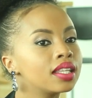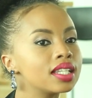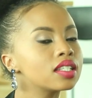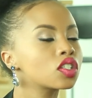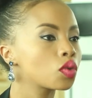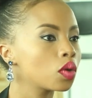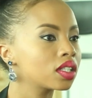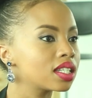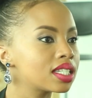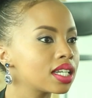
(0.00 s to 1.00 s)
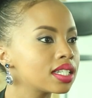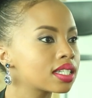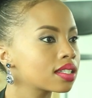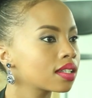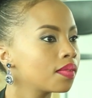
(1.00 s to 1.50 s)
there's this quote that says
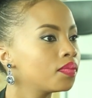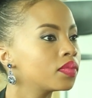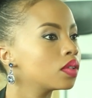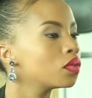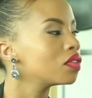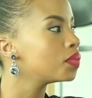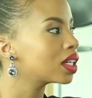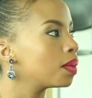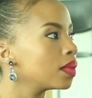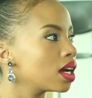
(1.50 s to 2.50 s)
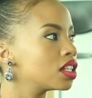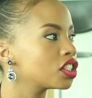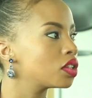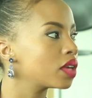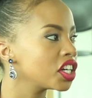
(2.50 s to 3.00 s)
we've become a
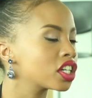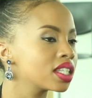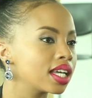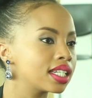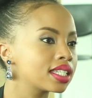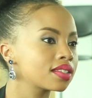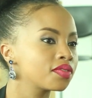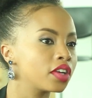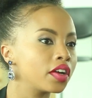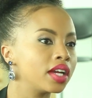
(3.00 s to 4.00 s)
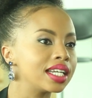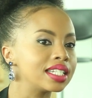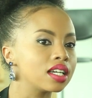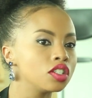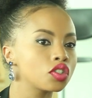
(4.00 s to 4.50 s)
generation that's very
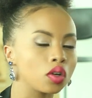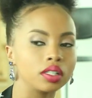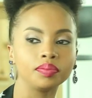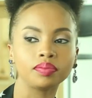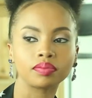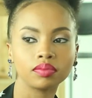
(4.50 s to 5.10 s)
intent on